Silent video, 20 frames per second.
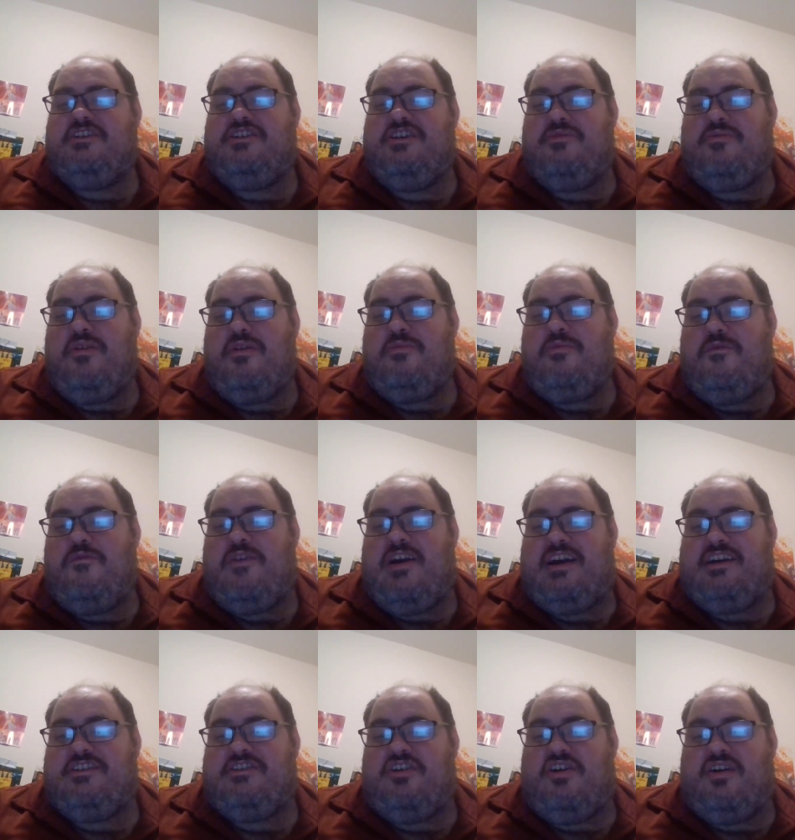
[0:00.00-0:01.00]
to her
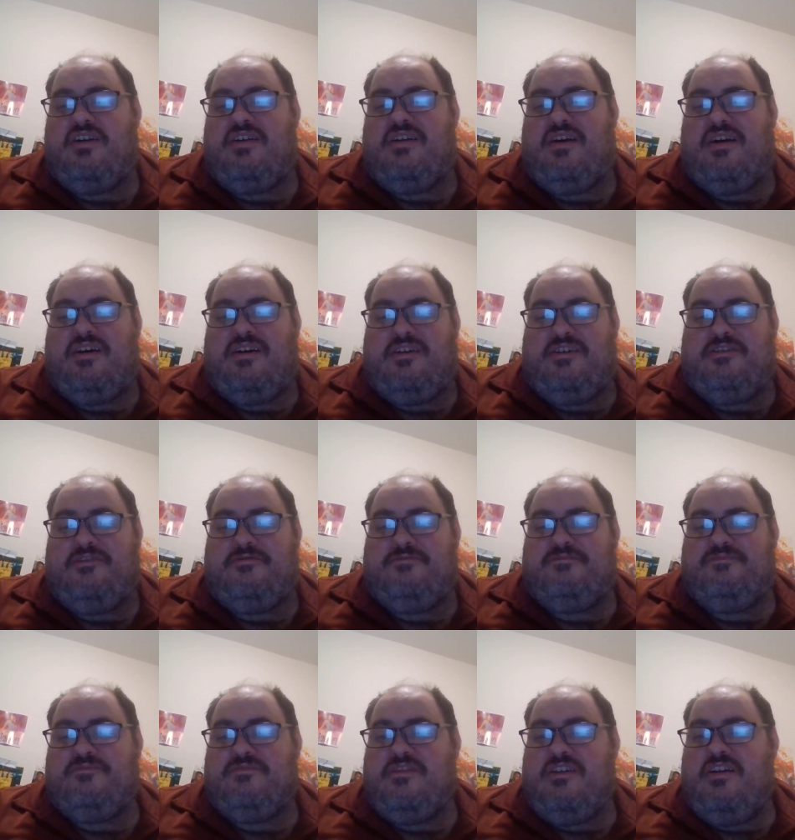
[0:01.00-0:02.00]
revenge on
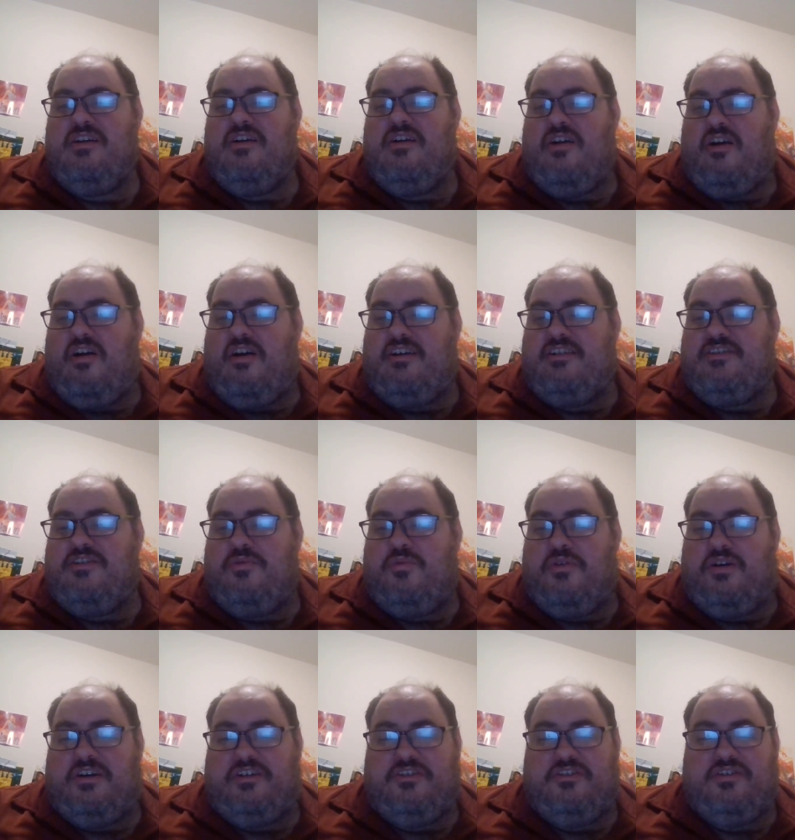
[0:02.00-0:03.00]
um on the
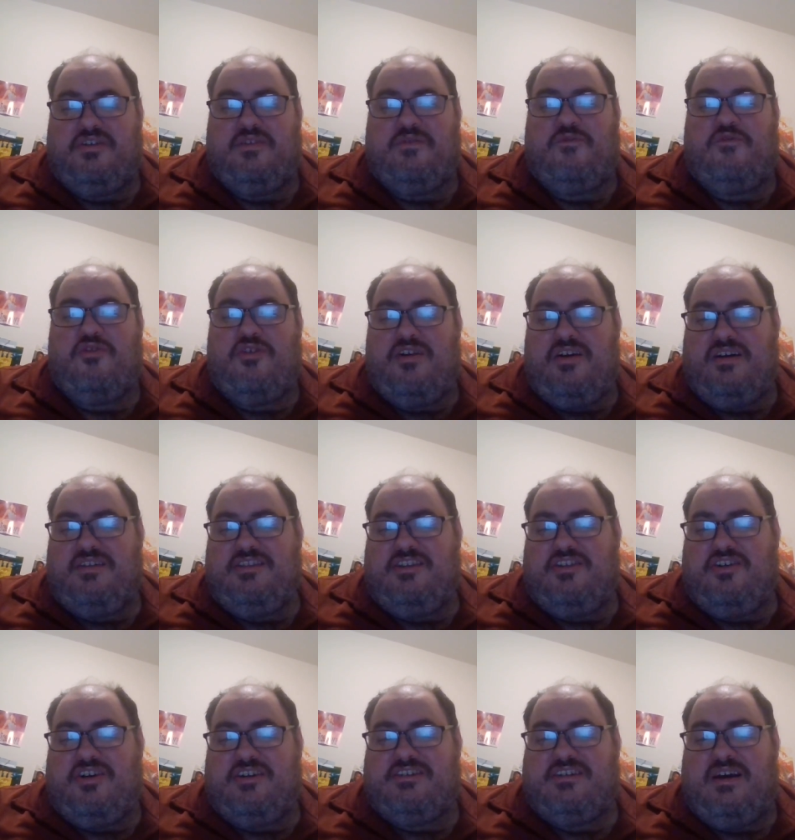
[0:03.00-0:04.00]
warlord for uh, the
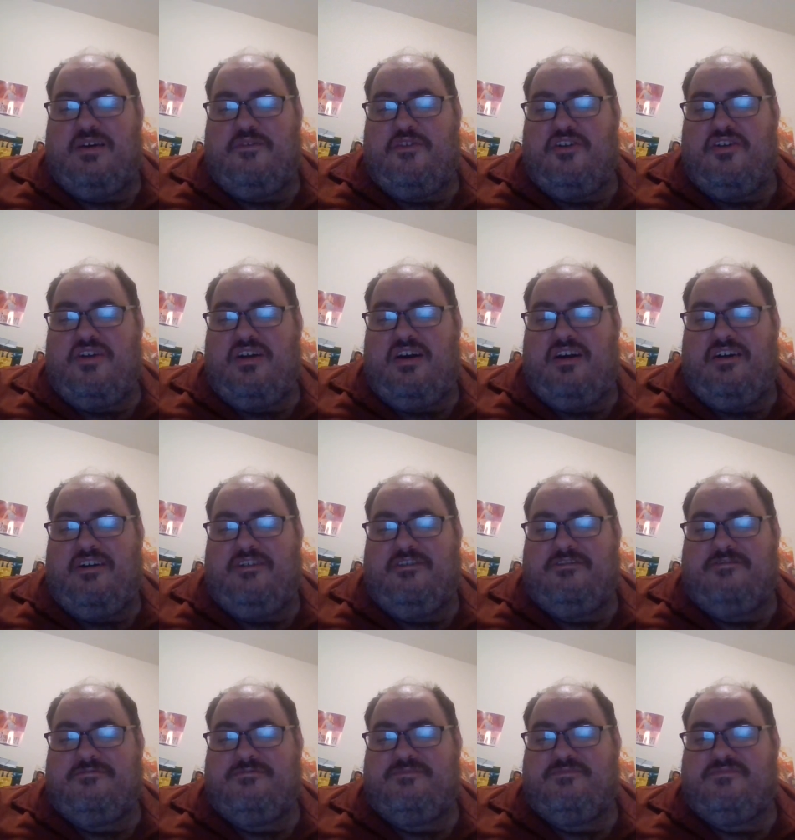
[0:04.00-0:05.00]
loss of her
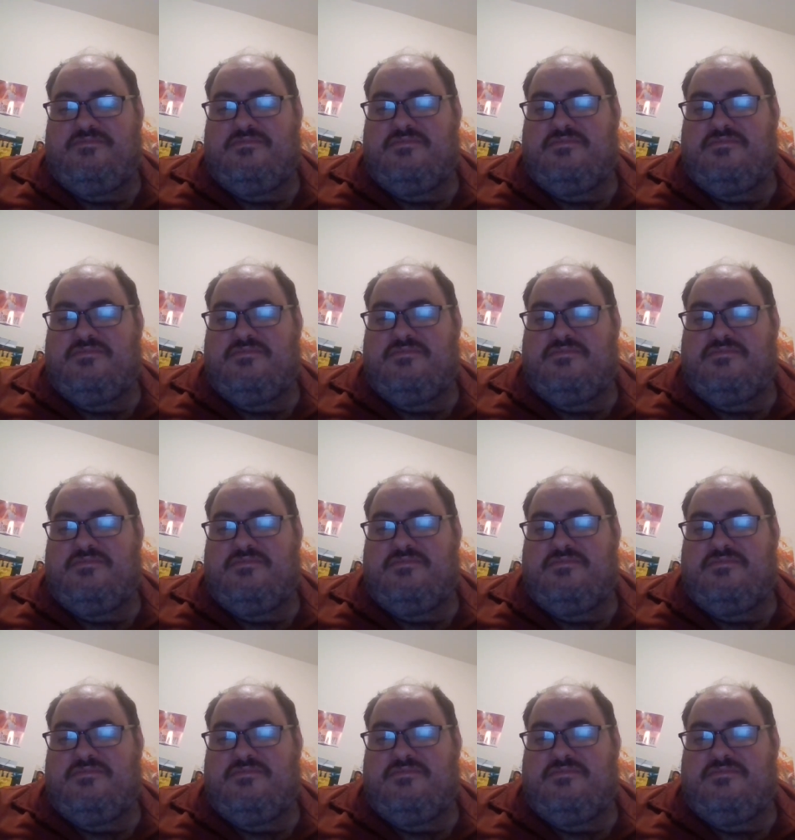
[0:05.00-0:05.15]
own um,